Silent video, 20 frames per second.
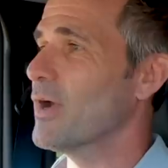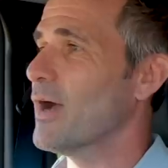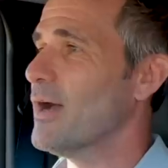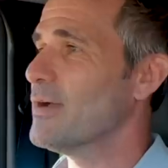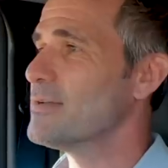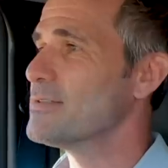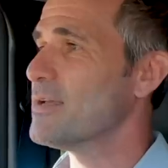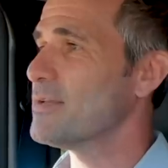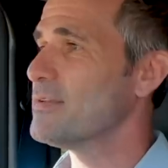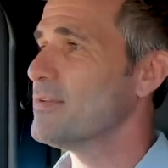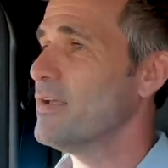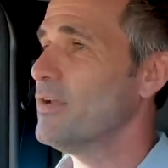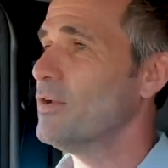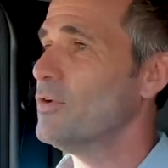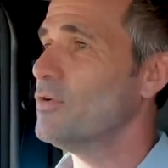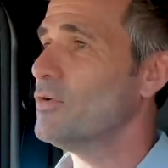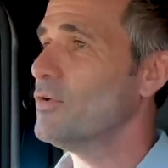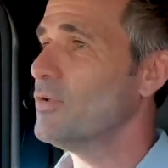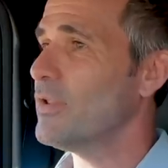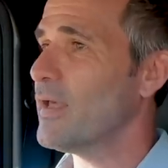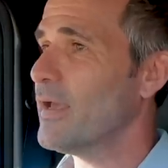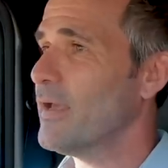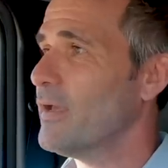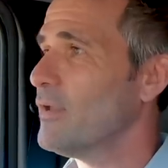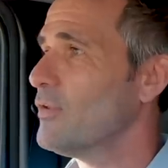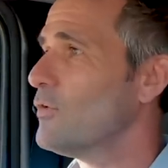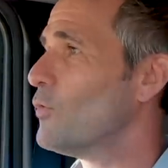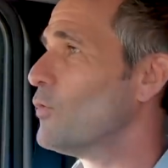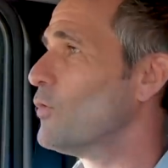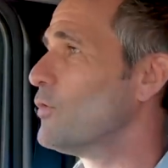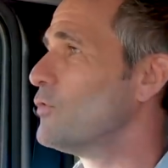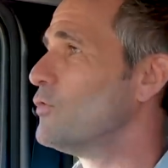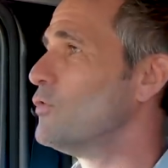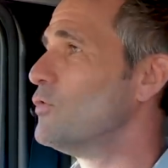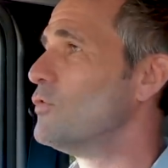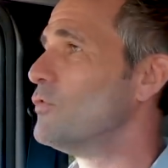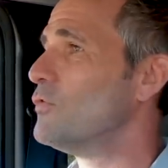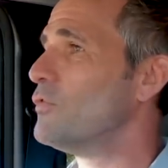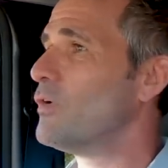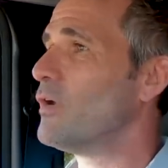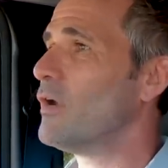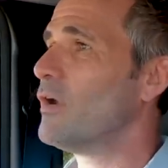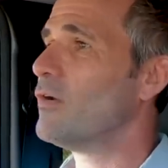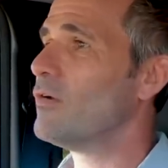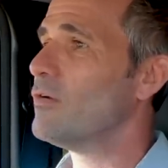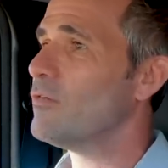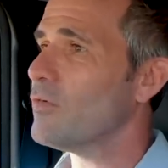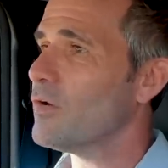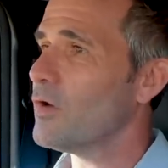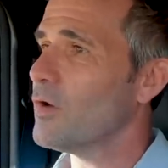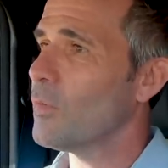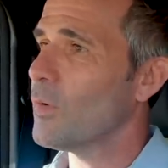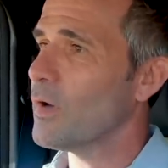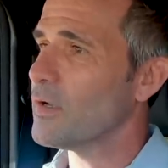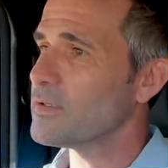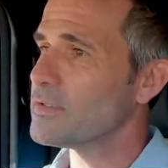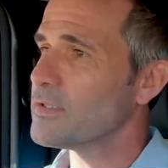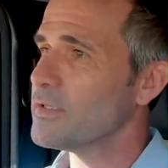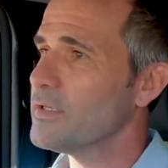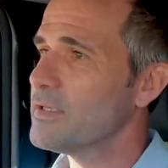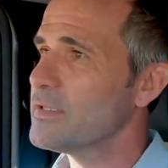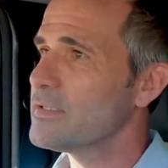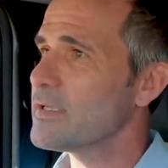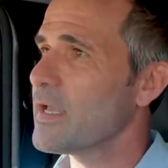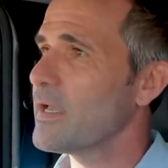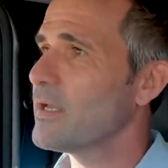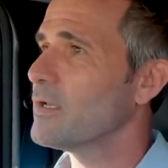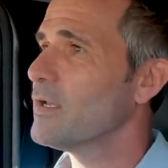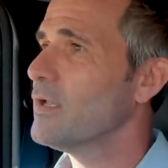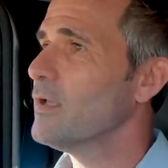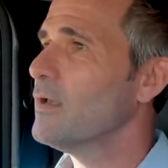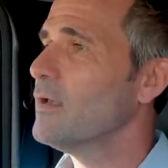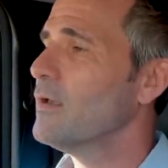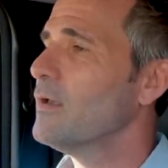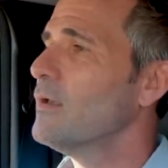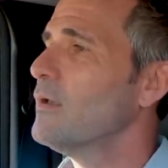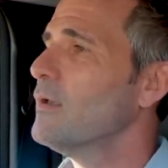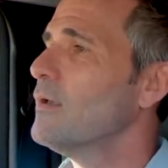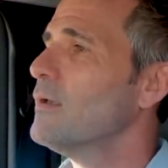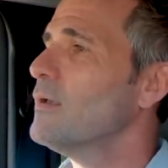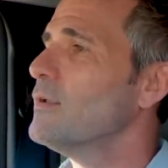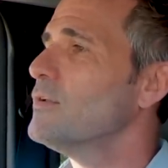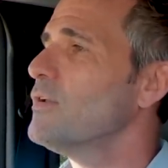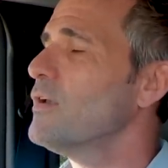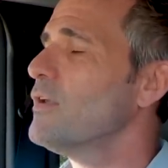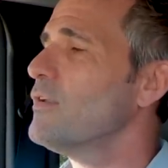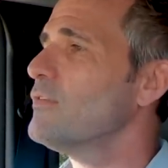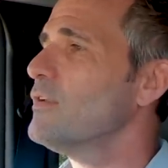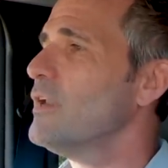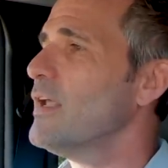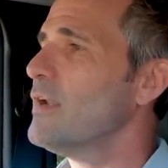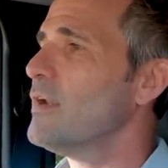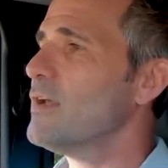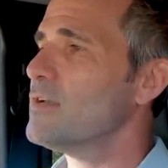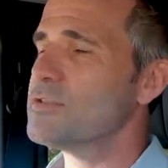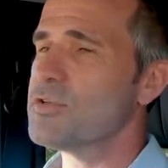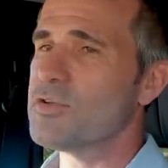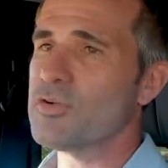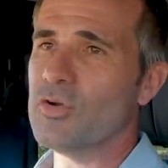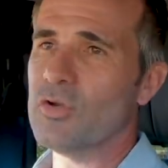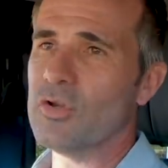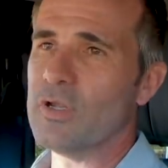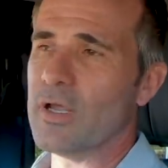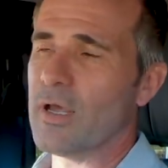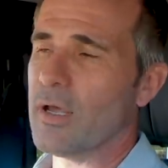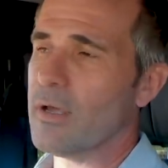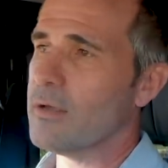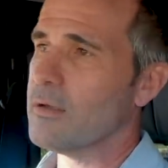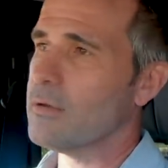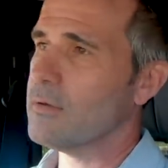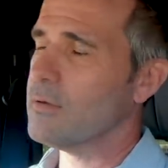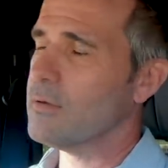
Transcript: guys, I tell you, they talk to you very, very well. So you're saying, just let us through here.